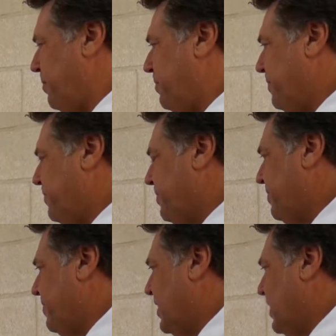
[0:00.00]
Oh,
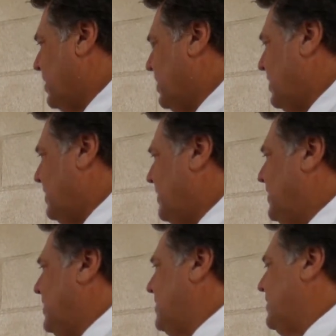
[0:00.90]

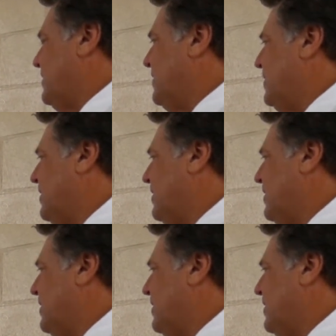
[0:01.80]
most of that's